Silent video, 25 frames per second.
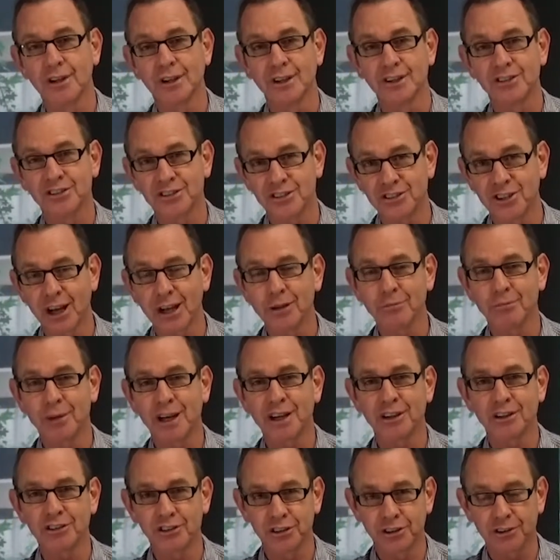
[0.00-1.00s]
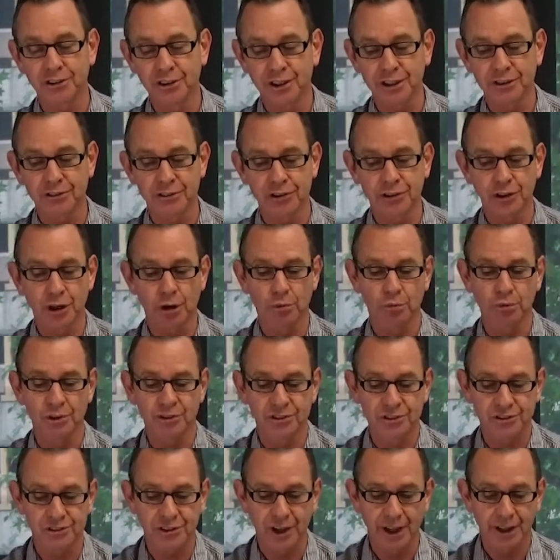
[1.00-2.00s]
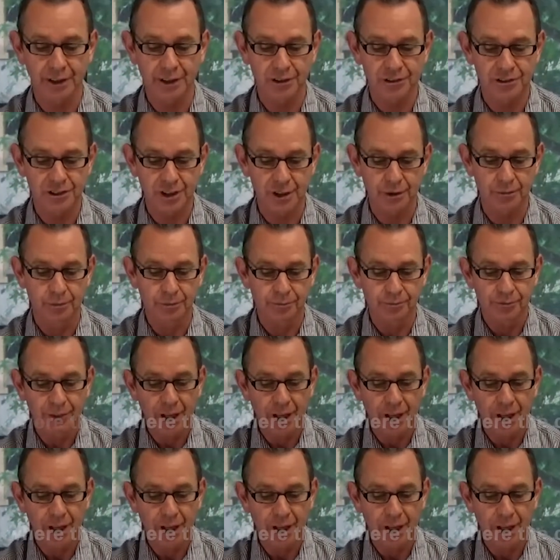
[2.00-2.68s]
state matters, you need to know what state it's in.